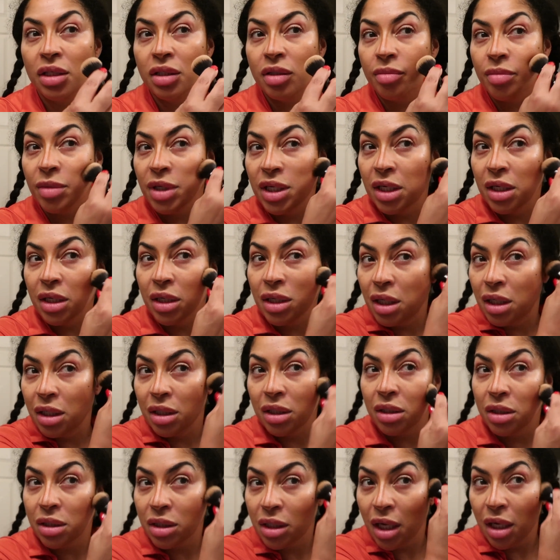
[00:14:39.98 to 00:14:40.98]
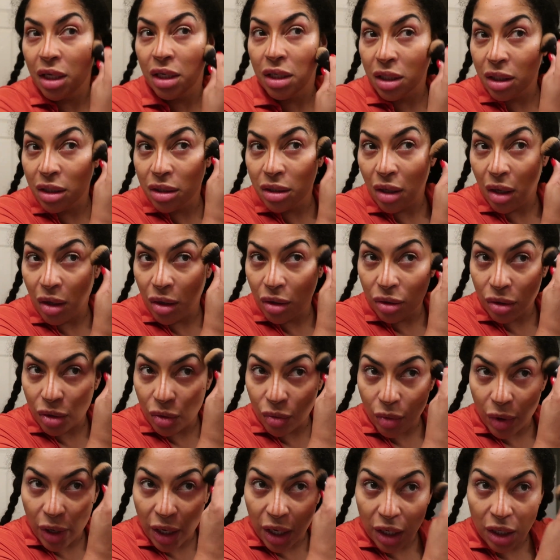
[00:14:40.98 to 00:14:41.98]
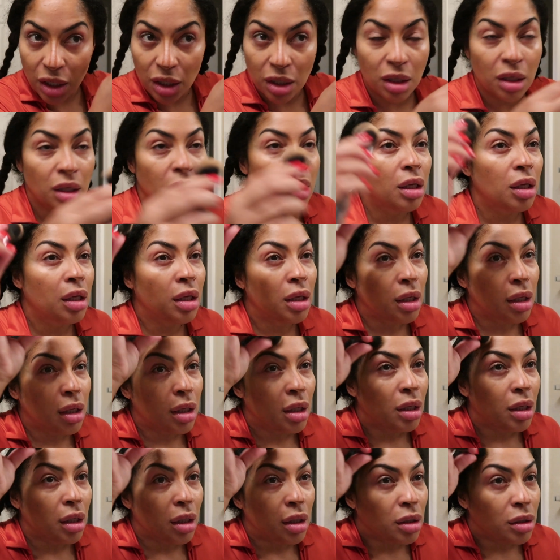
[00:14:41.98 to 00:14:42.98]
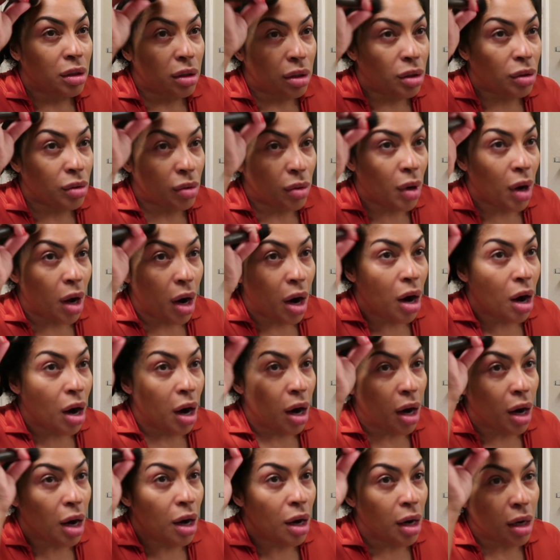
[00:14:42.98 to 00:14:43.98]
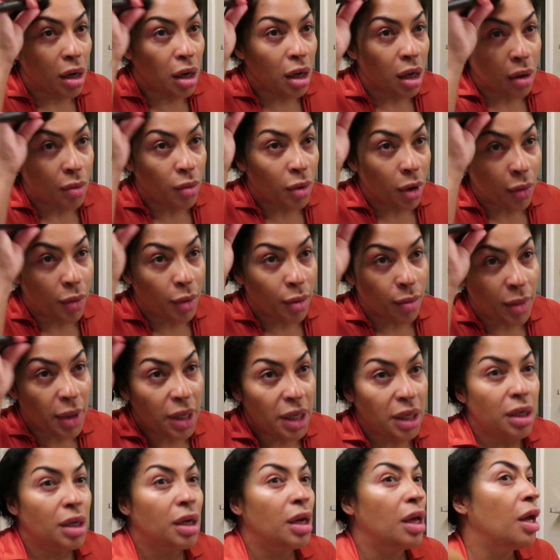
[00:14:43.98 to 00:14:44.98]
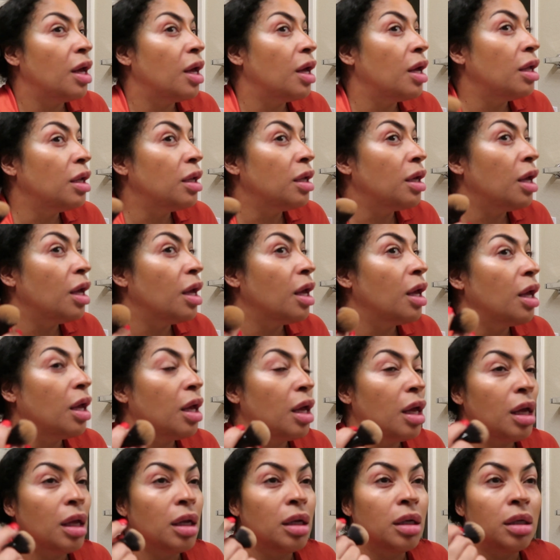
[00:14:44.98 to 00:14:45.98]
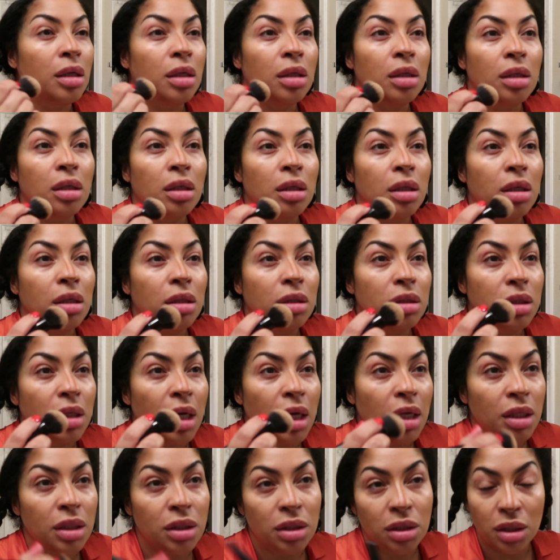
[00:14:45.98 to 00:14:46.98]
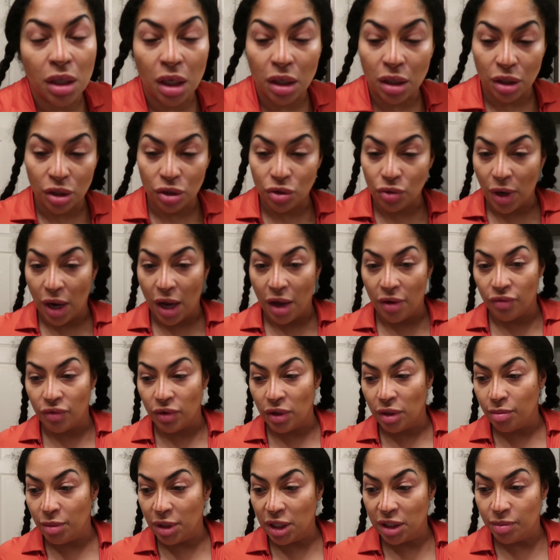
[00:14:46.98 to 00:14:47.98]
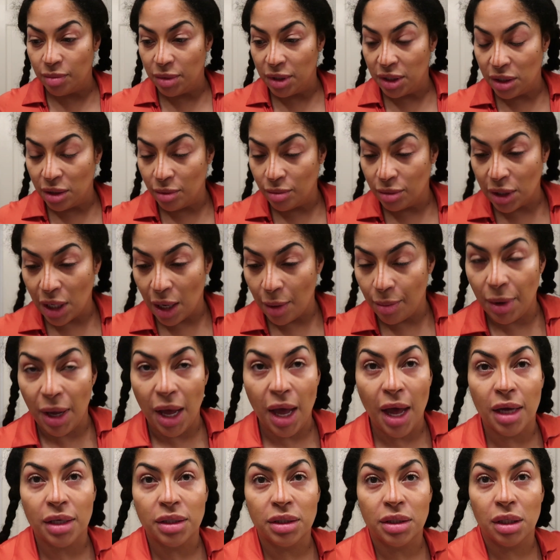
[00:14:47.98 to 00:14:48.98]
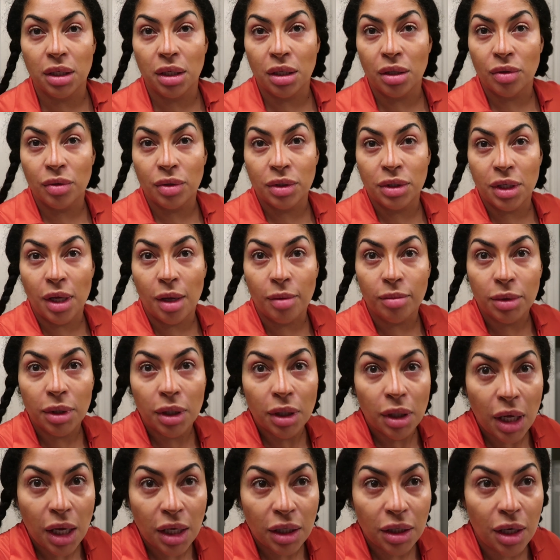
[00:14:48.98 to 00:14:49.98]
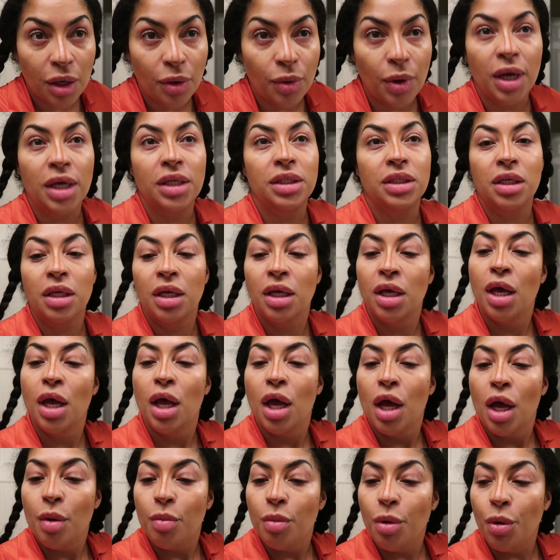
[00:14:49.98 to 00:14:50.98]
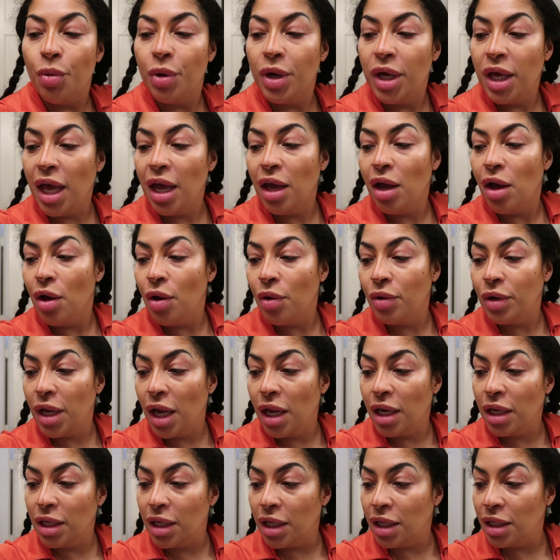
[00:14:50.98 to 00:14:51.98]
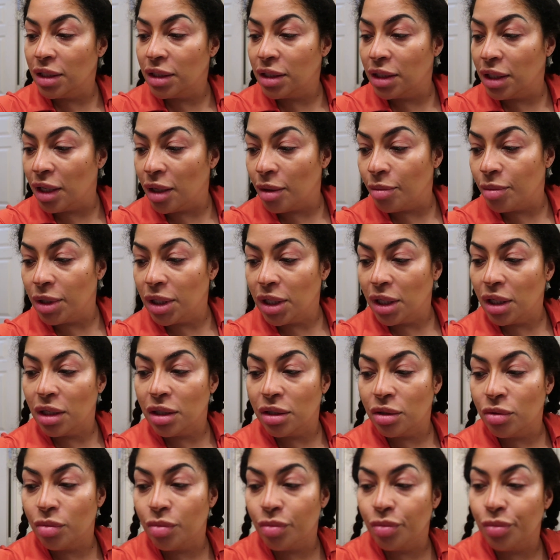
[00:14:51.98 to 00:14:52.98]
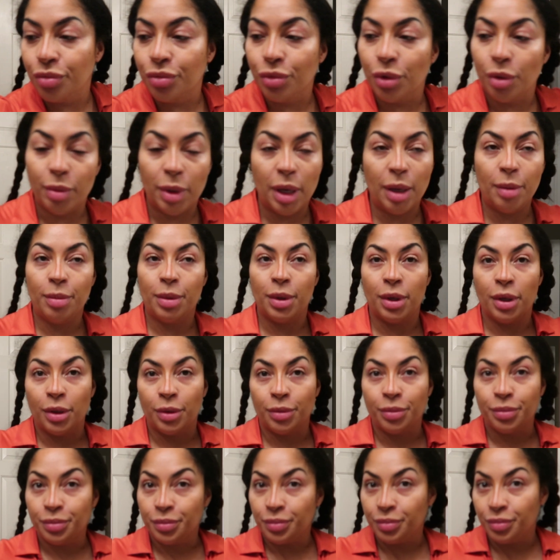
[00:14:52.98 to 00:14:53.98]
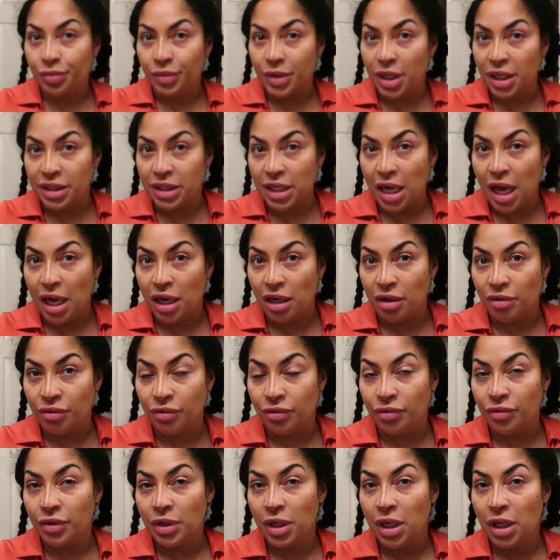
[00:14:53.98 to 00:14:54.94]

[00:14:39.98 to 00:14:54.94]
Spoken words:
Me and said he's on the way to our where we're meeting at, and he said he's stuck in traffic, must be some type of accident or something. Ain't that crazy? But we can't hold that against him because remember, that's out of